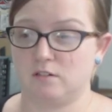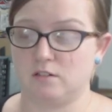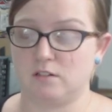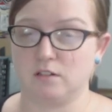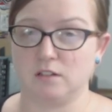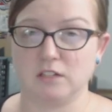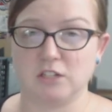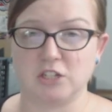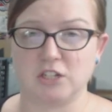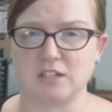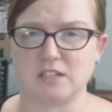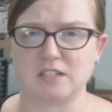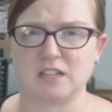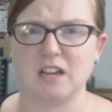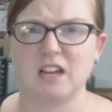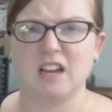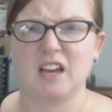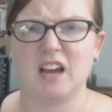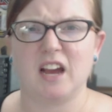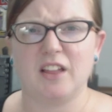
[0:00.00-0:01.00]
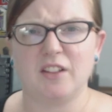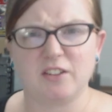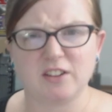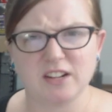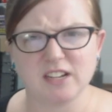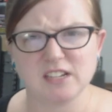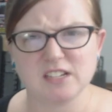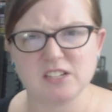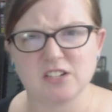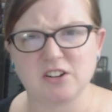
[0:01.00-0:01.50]
delicious. And they're
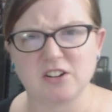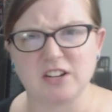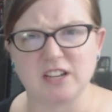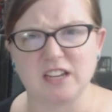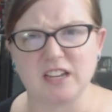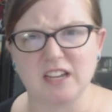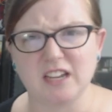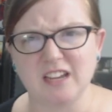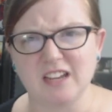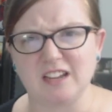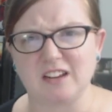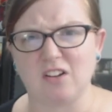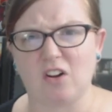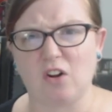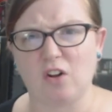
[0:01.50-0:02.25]
easier to eat.